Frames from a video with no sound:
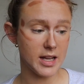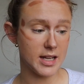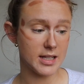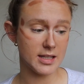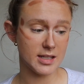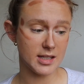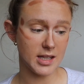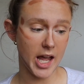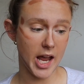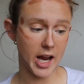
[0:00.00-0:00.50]

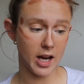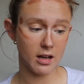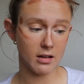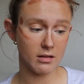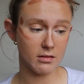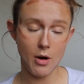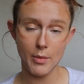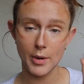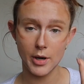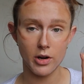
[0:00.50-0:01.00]
It's like,
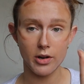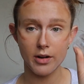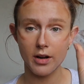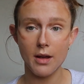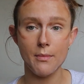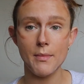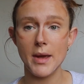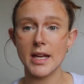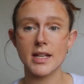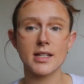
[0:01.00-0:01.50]
oh my God,
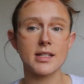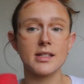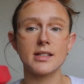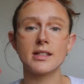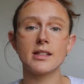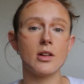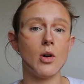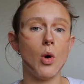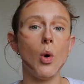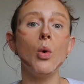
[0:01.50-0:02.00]
it
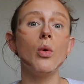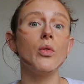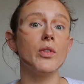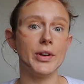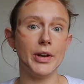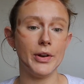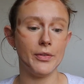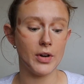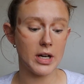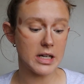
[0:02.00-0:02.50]
makes all
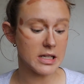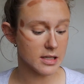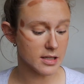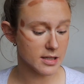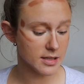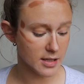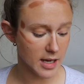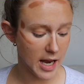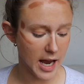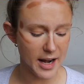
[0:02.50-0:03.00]
the
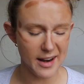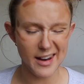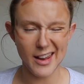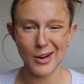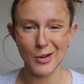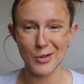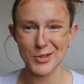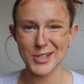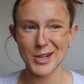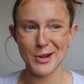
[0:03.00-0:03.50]
difference. And
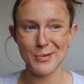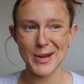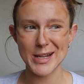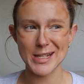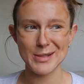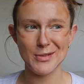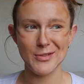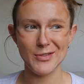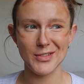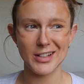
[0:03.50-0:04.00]
it also
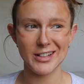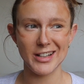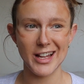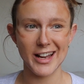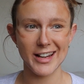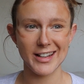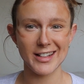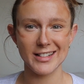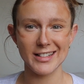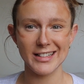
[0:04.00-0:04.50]
makes me feel
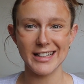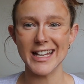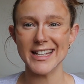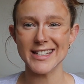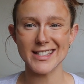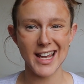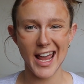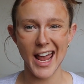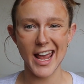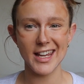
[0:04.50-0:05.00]
like
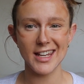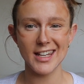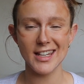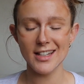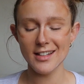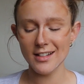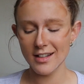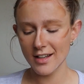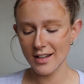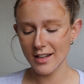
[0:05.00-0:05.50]
less
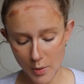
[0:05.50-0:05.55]
cakey.